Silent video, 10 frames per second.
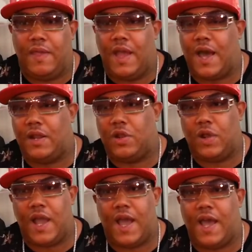how
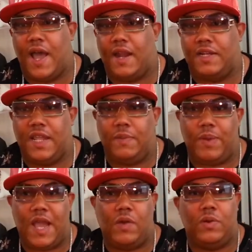to take
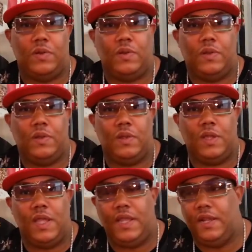power
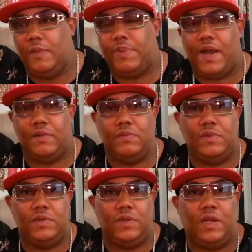and get up out
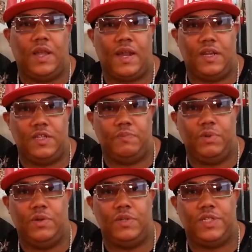a lot of this
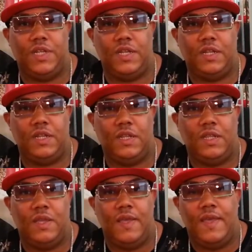bullshit.
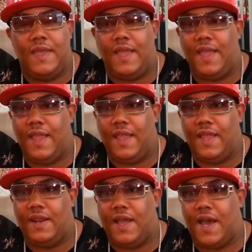
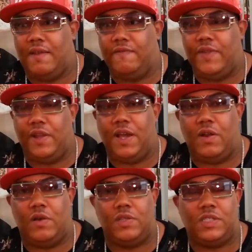And I done figured out
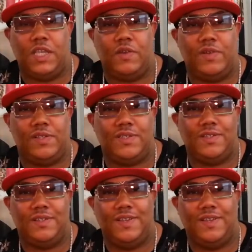all the secrets